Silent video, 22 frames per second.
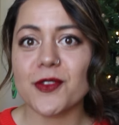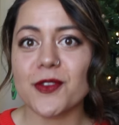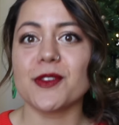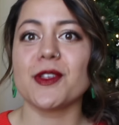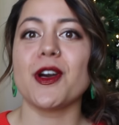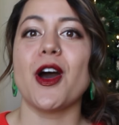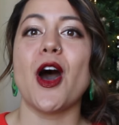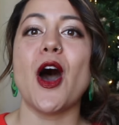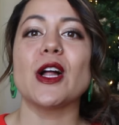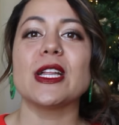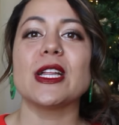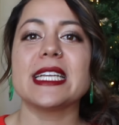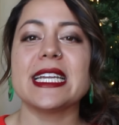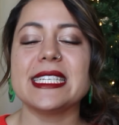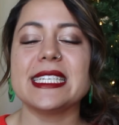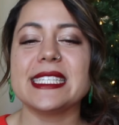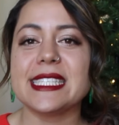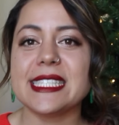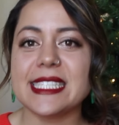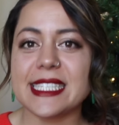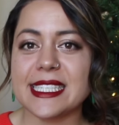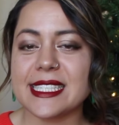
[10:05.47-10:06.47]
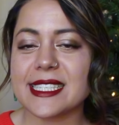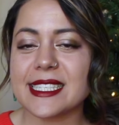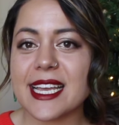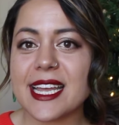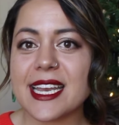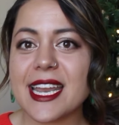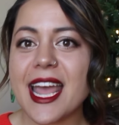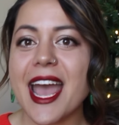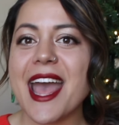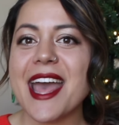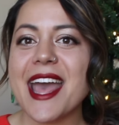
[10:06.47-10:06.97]
for the holiday
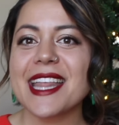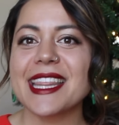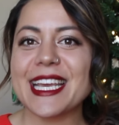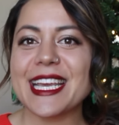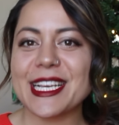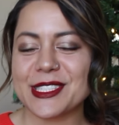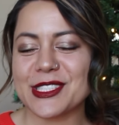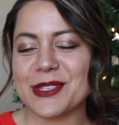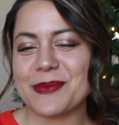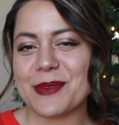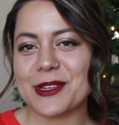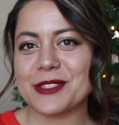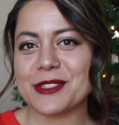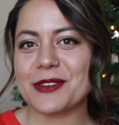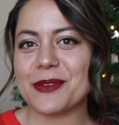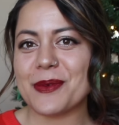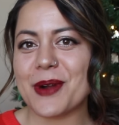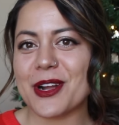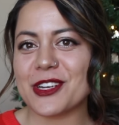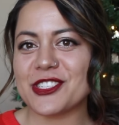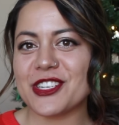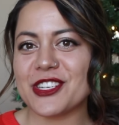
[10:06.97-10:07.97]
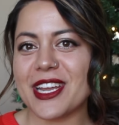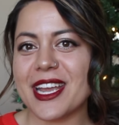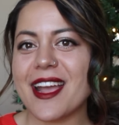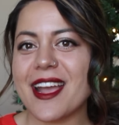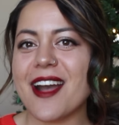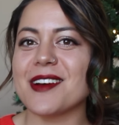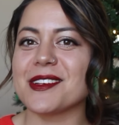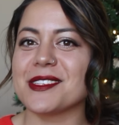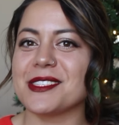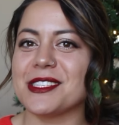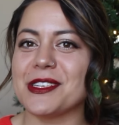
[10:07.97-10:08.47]
season. Thanks so much for watching.
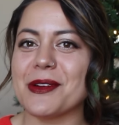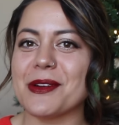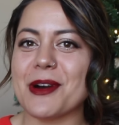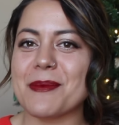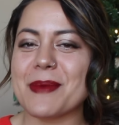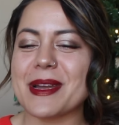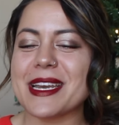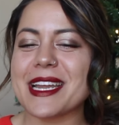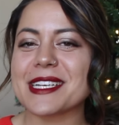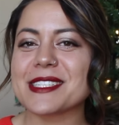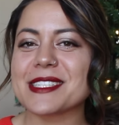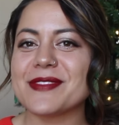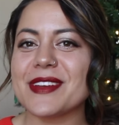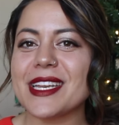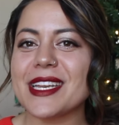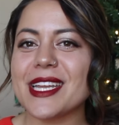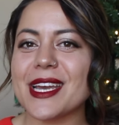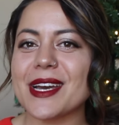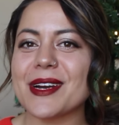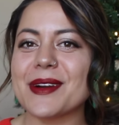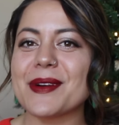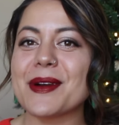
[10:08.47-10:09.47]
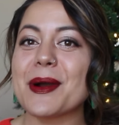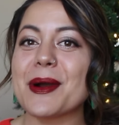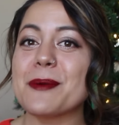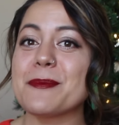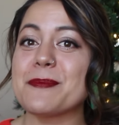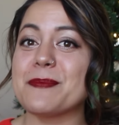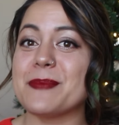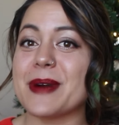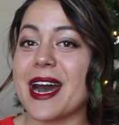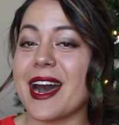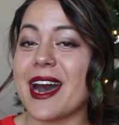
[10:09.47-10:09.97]
I'll see you all in my next video.
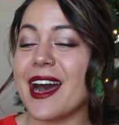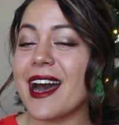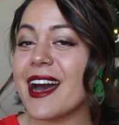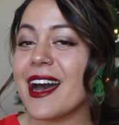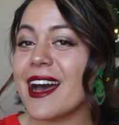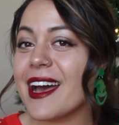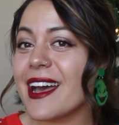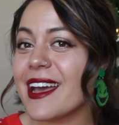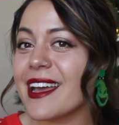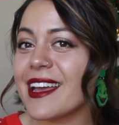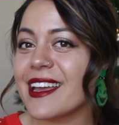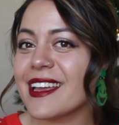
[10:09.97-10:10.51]
Bye.